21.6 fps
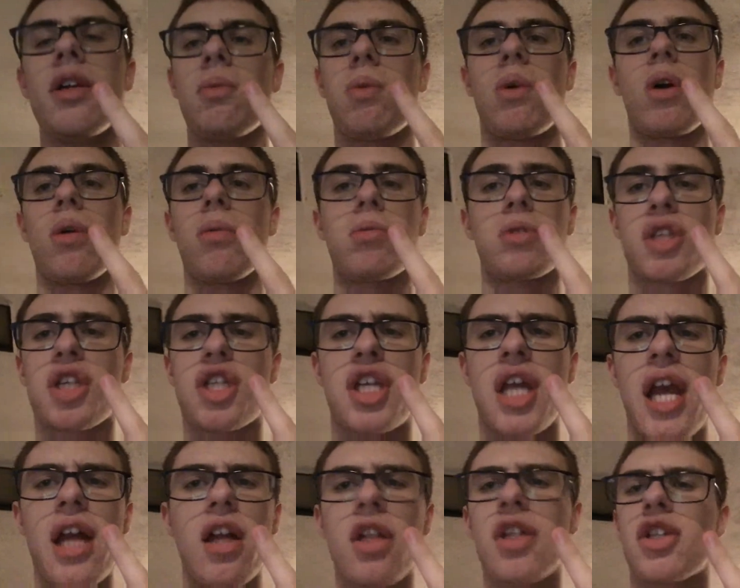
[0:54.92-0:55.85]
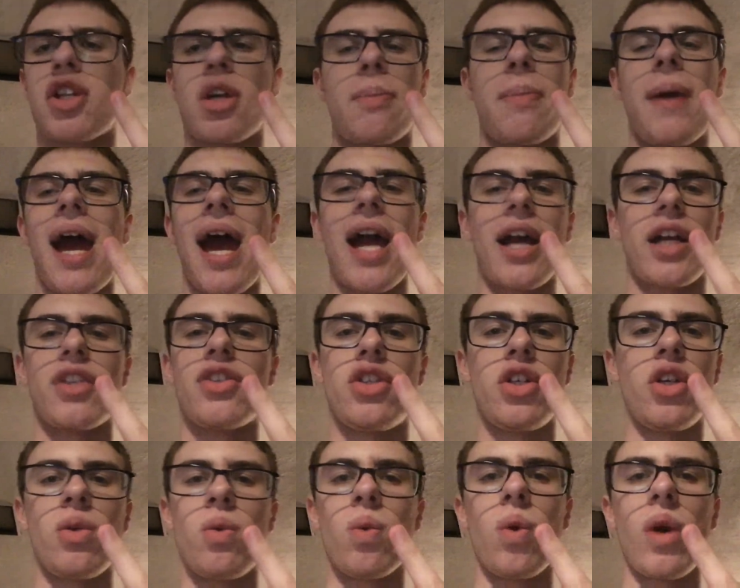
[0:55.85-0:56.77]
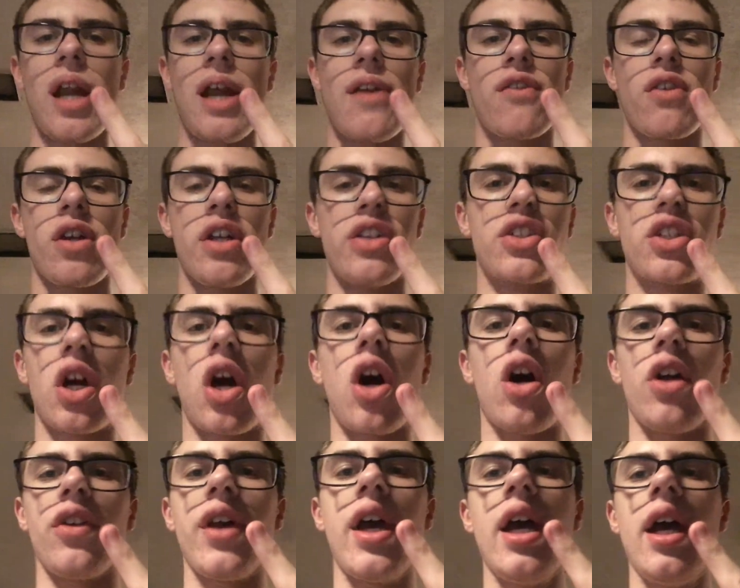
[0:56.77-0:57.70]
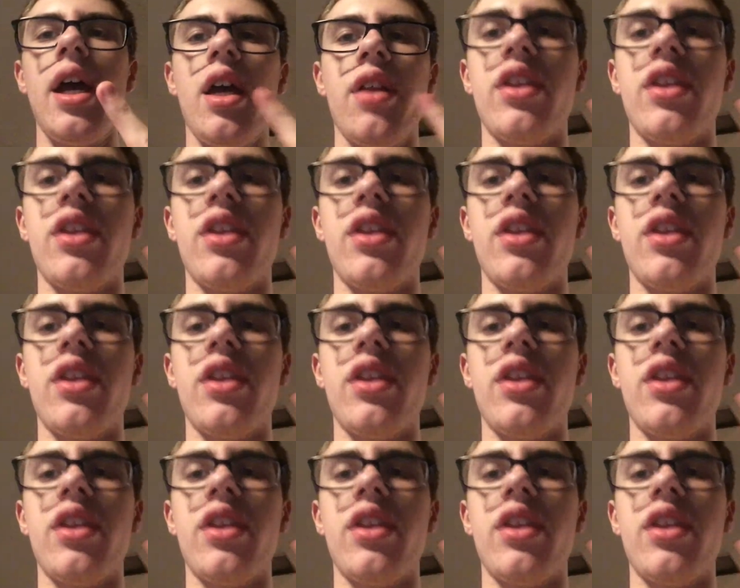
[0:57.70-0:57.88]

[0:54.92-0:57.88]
well, Challenger Pack 2, whatever it's called.